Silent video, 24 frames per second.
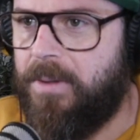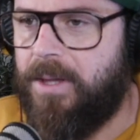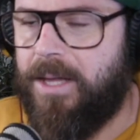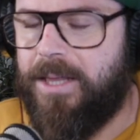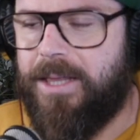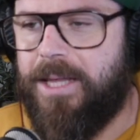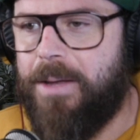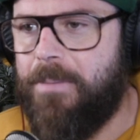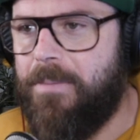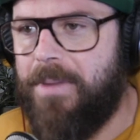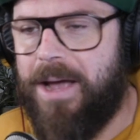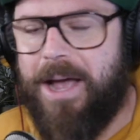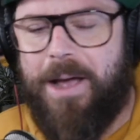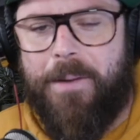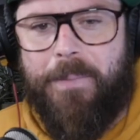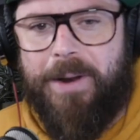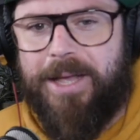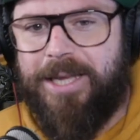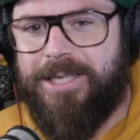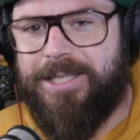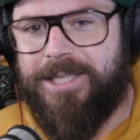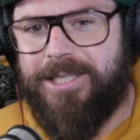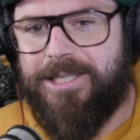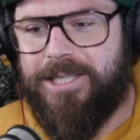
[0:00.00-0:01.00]
The amount of
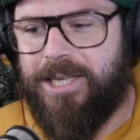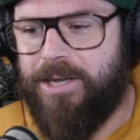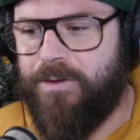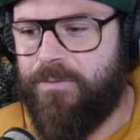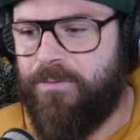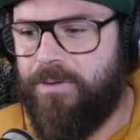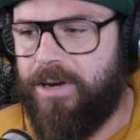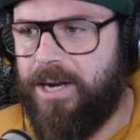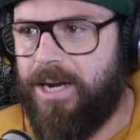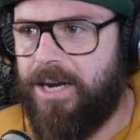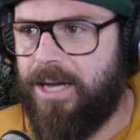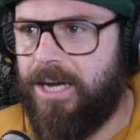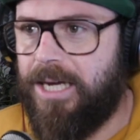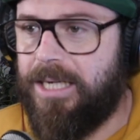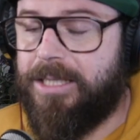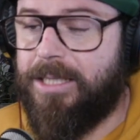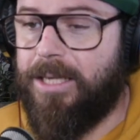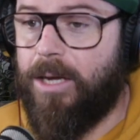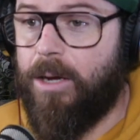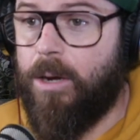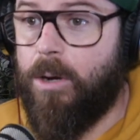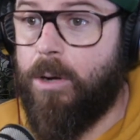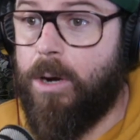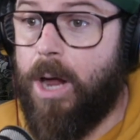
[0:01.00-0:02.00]
places that have realised
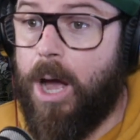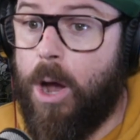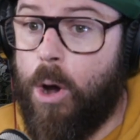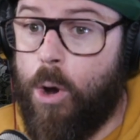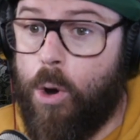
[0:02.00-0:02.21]
that, like,